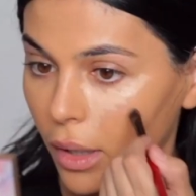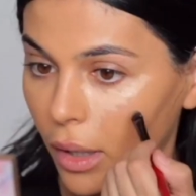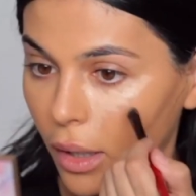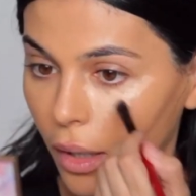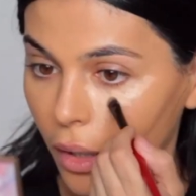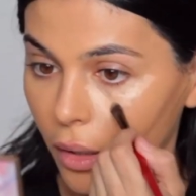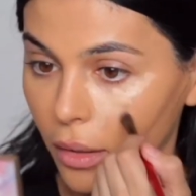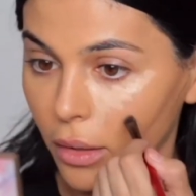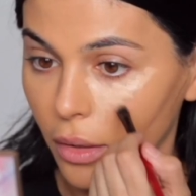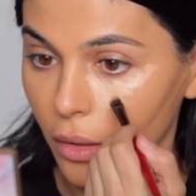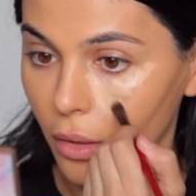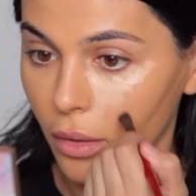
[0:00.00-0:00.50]

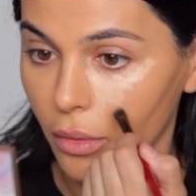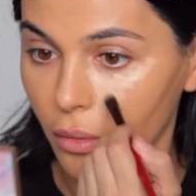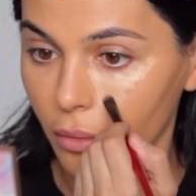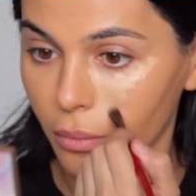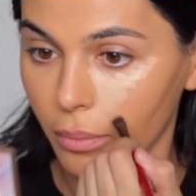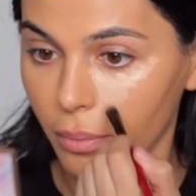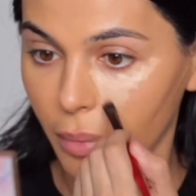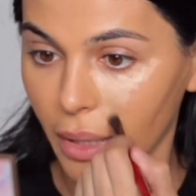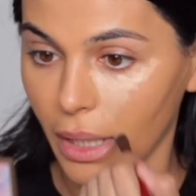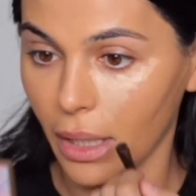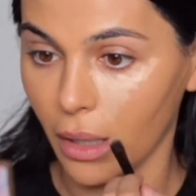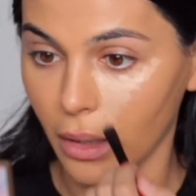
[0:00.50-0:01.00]
And you know,
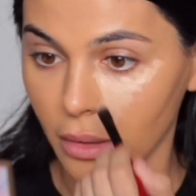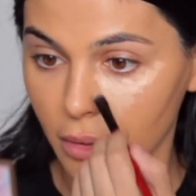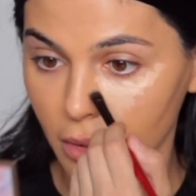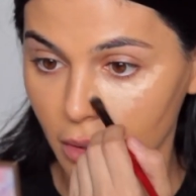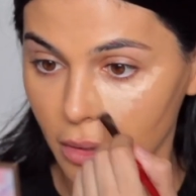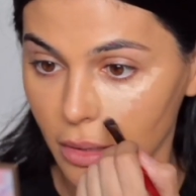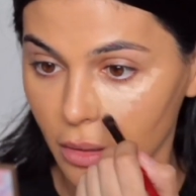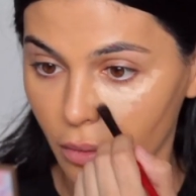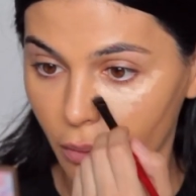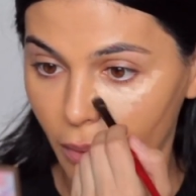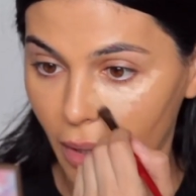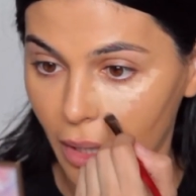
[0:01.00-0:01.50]
because
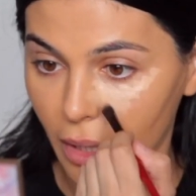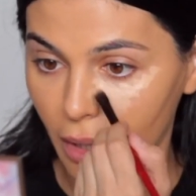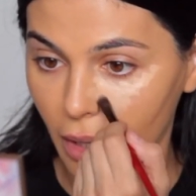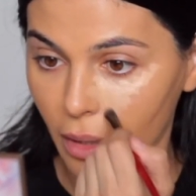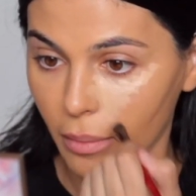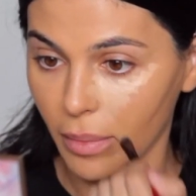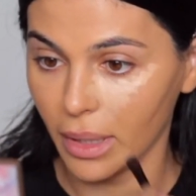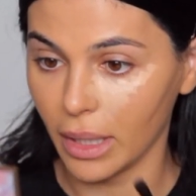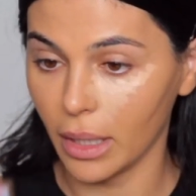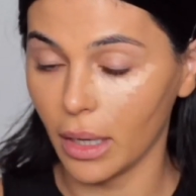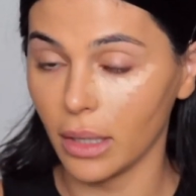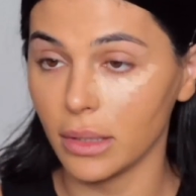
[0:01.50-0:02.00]
it's a wedding,
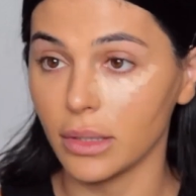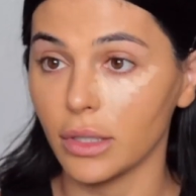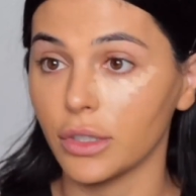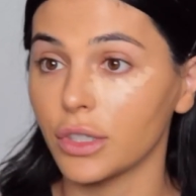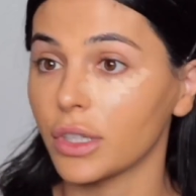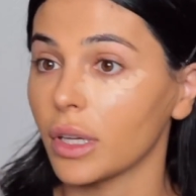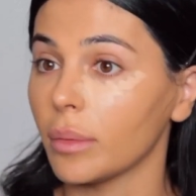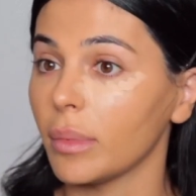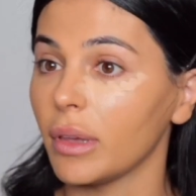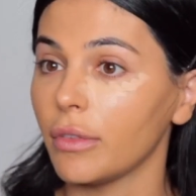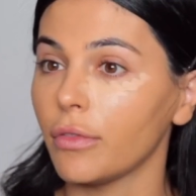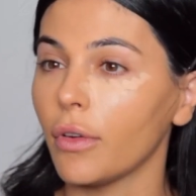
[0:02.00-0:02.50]
because there's
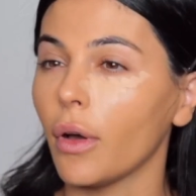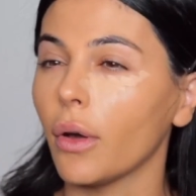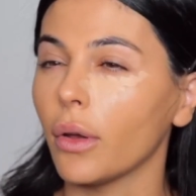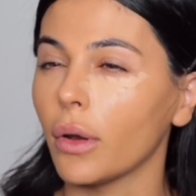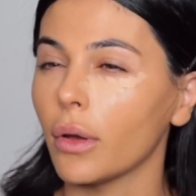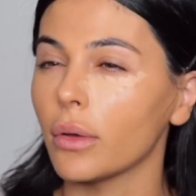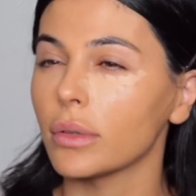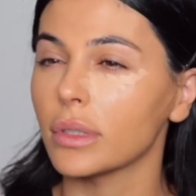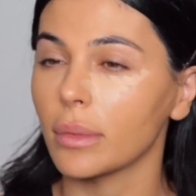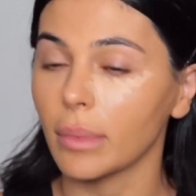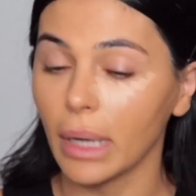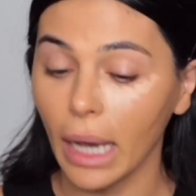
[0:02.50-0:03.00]
gonna be
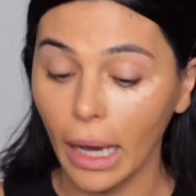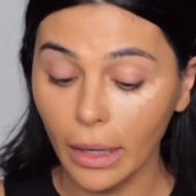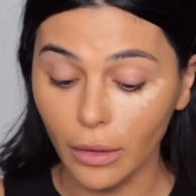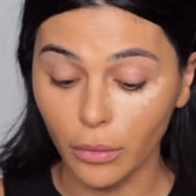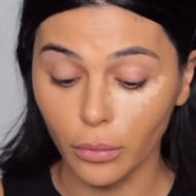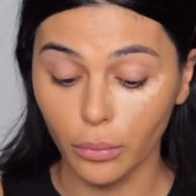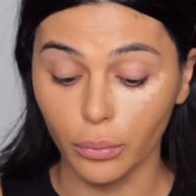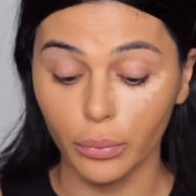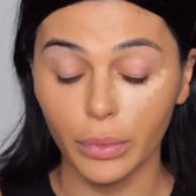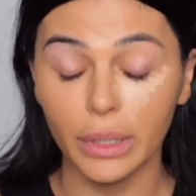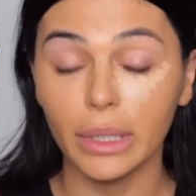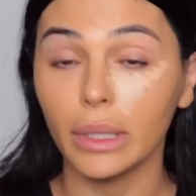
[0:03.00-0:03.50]
photos, I'm kind of
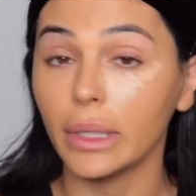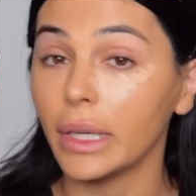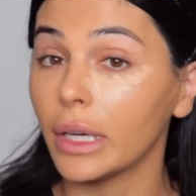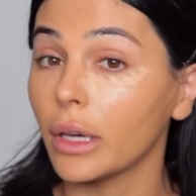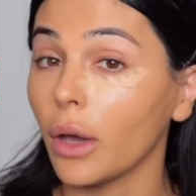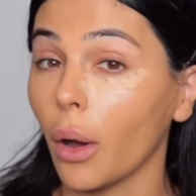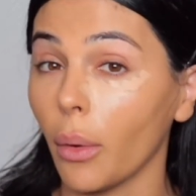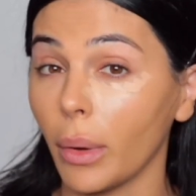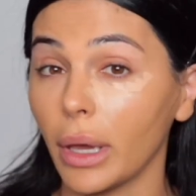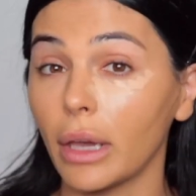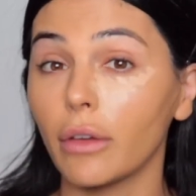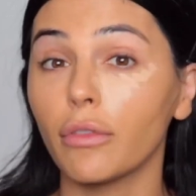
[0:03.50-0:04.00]
really
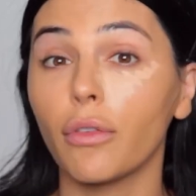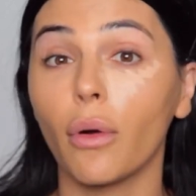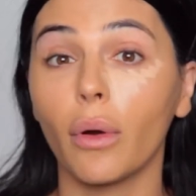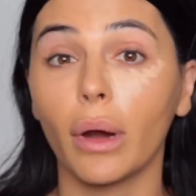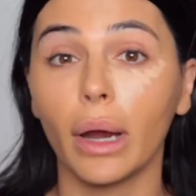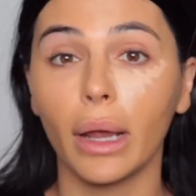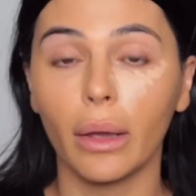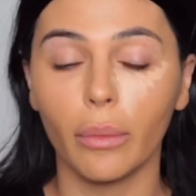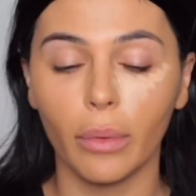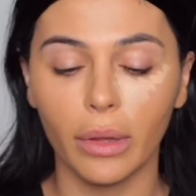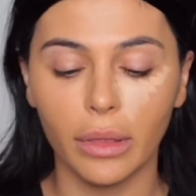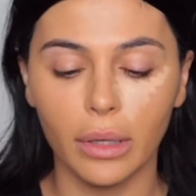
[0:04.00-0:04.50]
going for
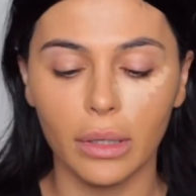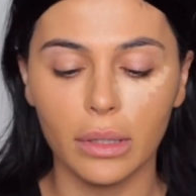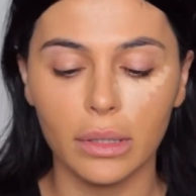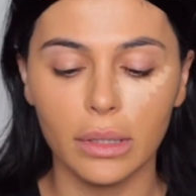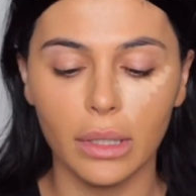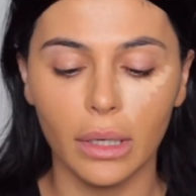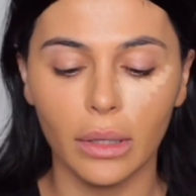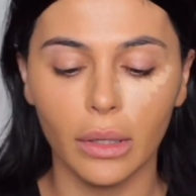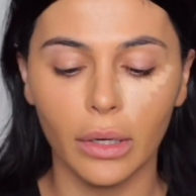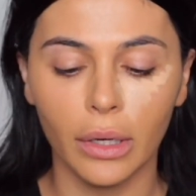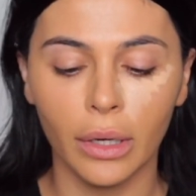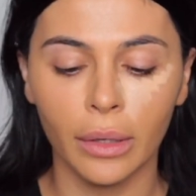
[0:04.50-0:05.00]
it with
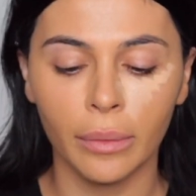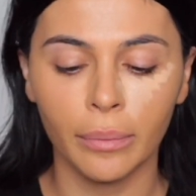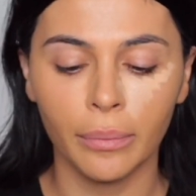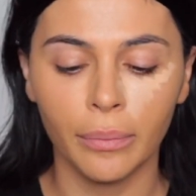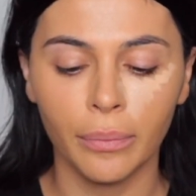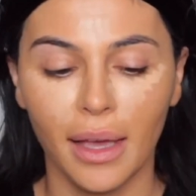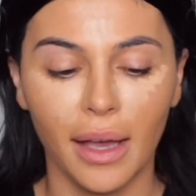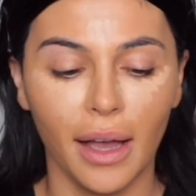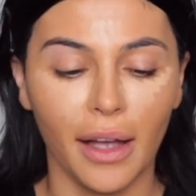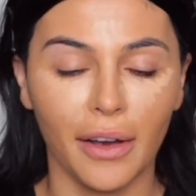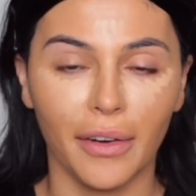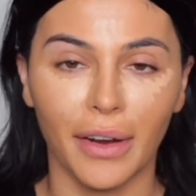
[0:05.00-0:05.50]
concealer.
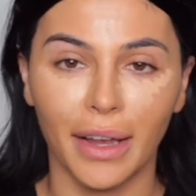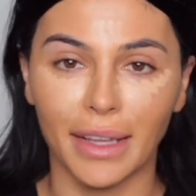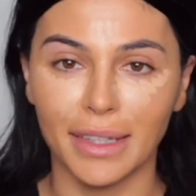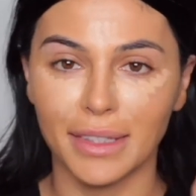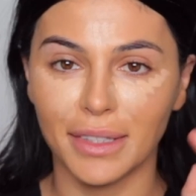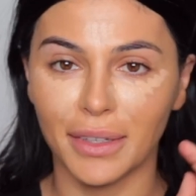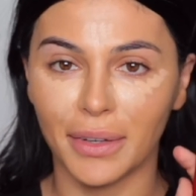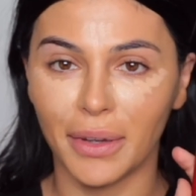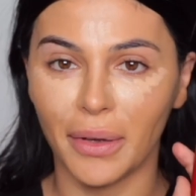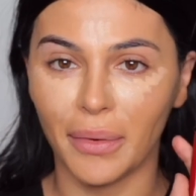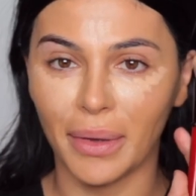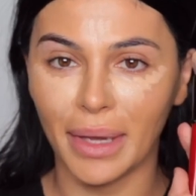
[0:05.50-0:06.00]
All right,
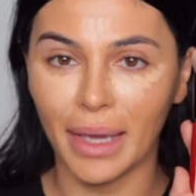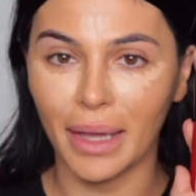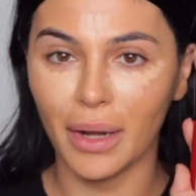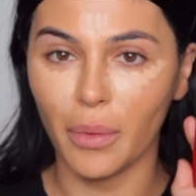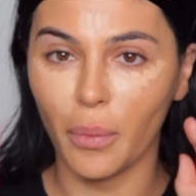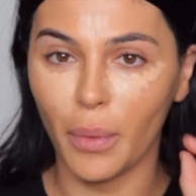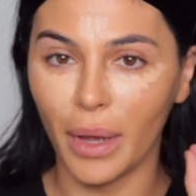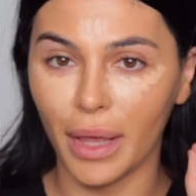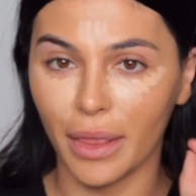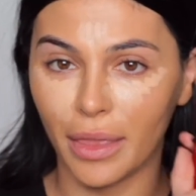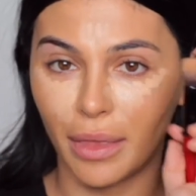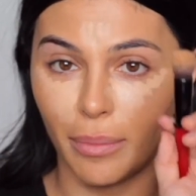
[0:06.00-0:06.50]
so going in
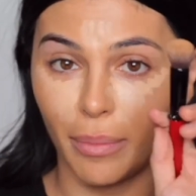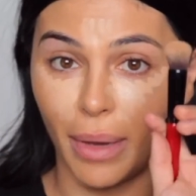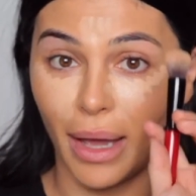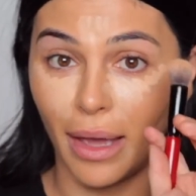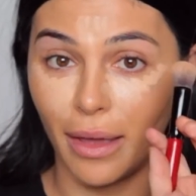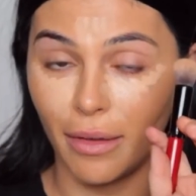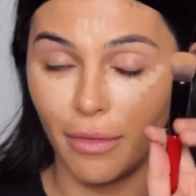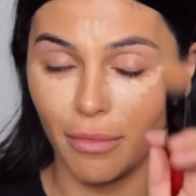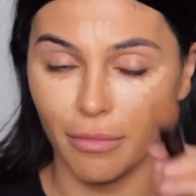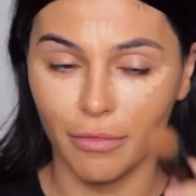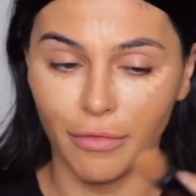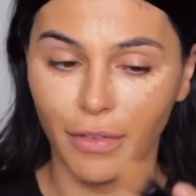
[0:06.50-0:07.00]
with
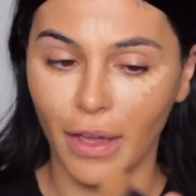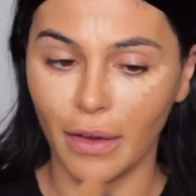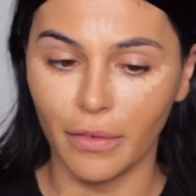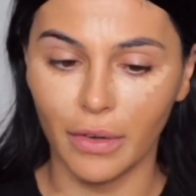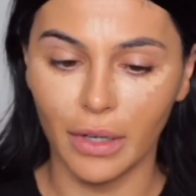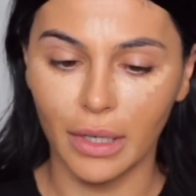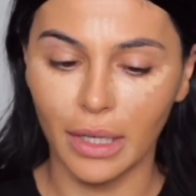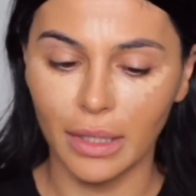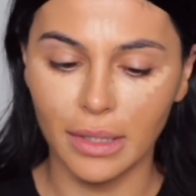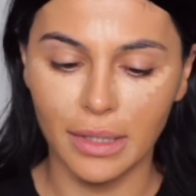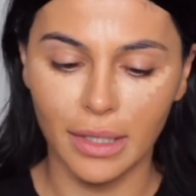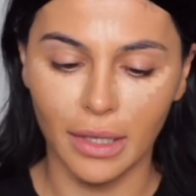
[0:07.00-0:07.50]
my
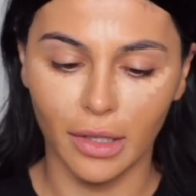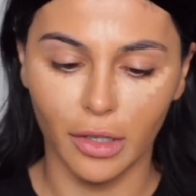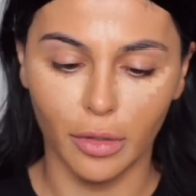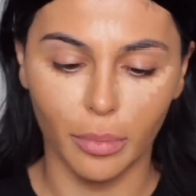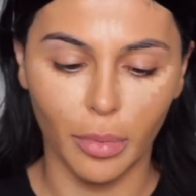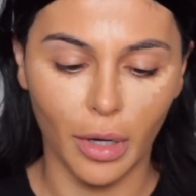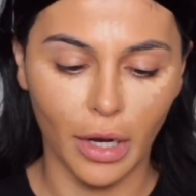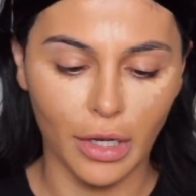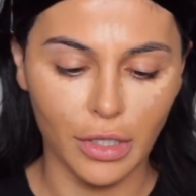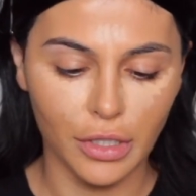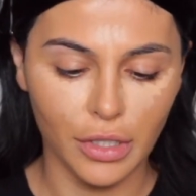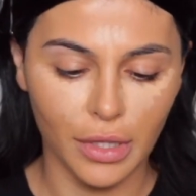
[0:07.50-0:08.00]
favorite concealer
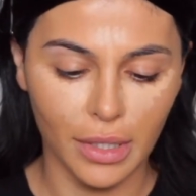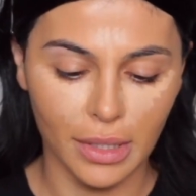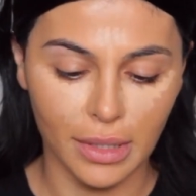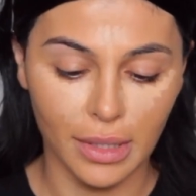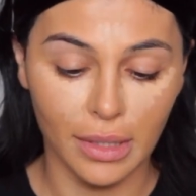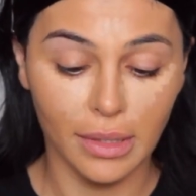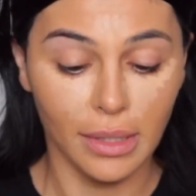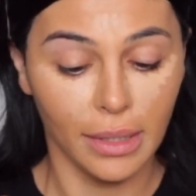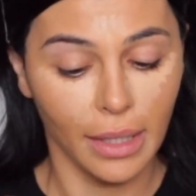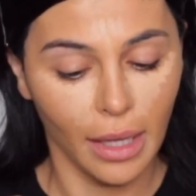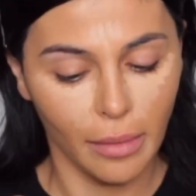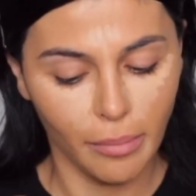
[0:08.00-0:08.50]
brush. This
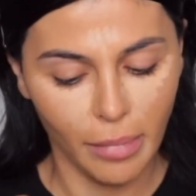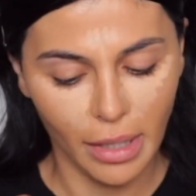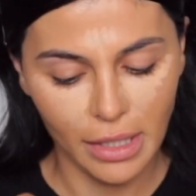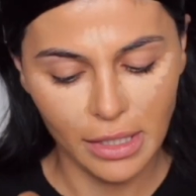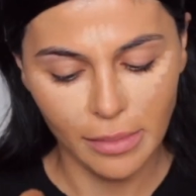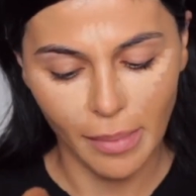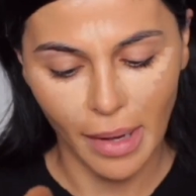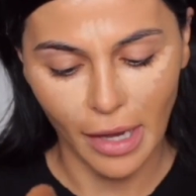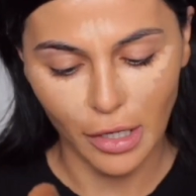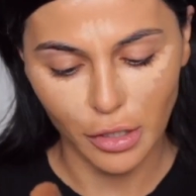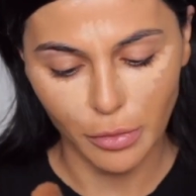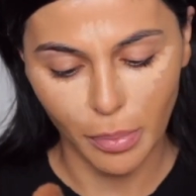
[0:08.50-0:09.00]
is again by
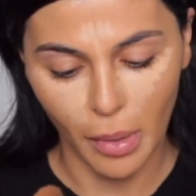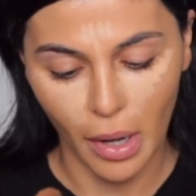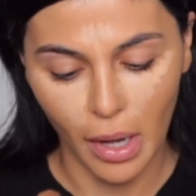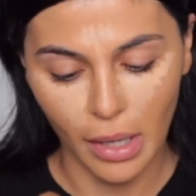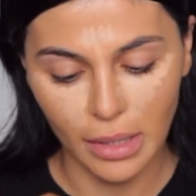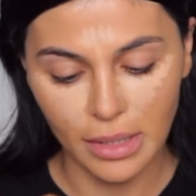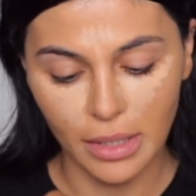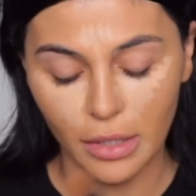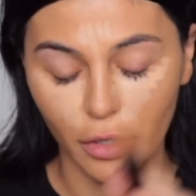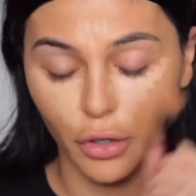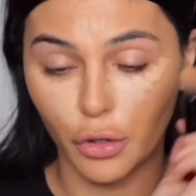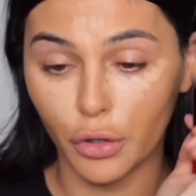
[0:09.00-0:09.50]

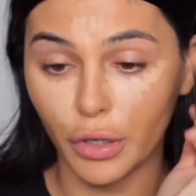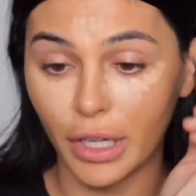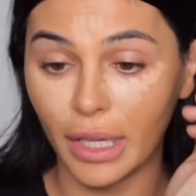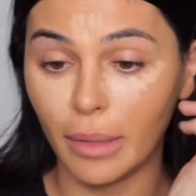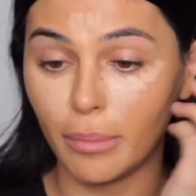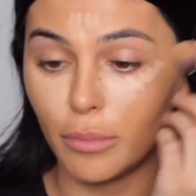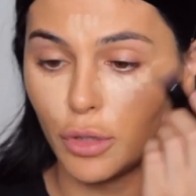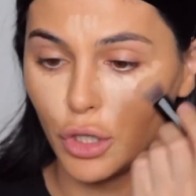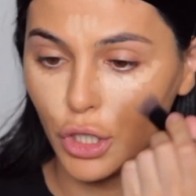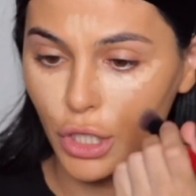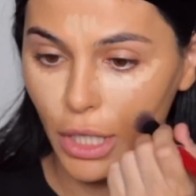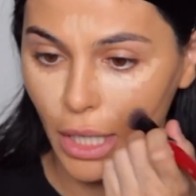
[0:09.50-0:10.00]
Smashbox, the
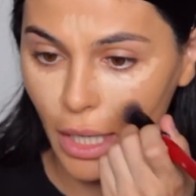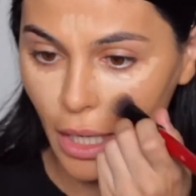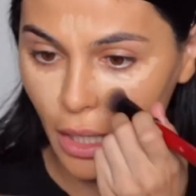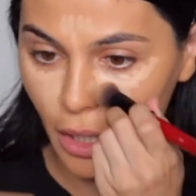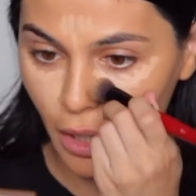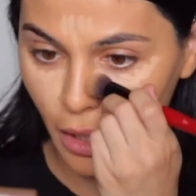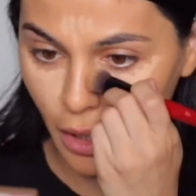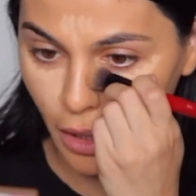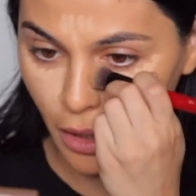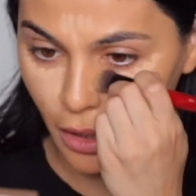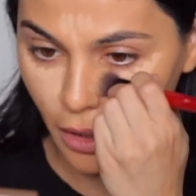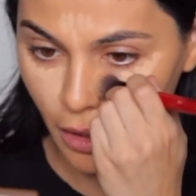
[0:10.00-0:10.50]
Cream
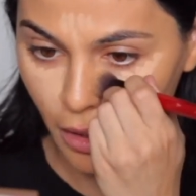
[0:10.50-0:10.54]
Cheek.